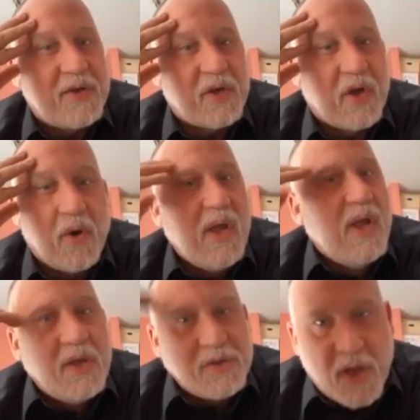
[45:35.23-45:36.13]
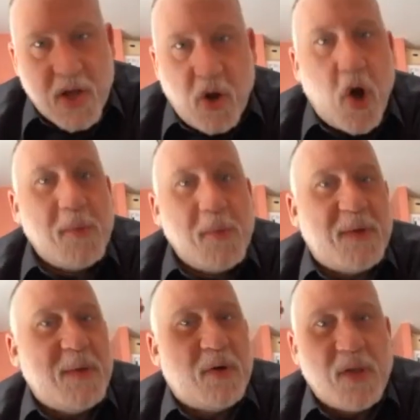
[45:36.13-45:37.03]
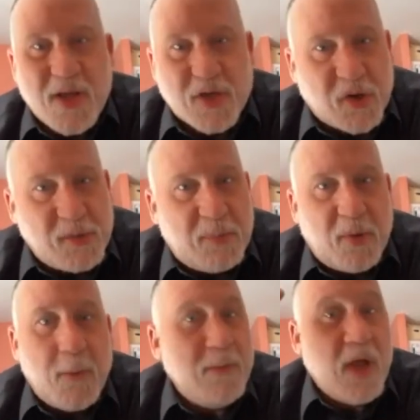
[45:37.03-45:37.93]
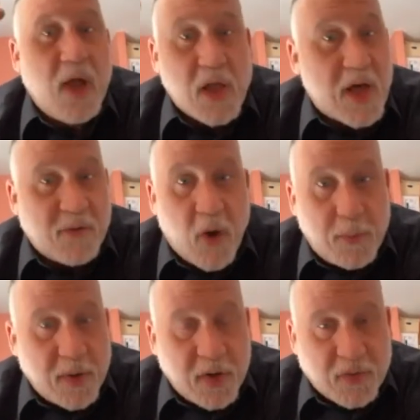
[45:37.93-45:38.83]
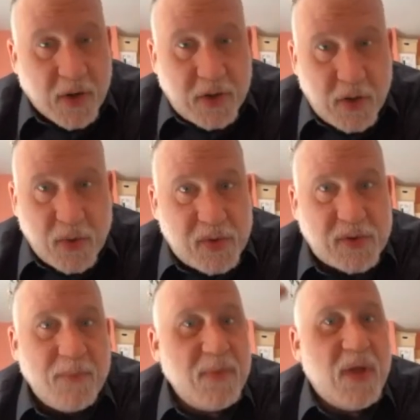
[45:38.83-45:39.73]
So it's a lot of homeless people, a lot of street people, a lot of open drug use,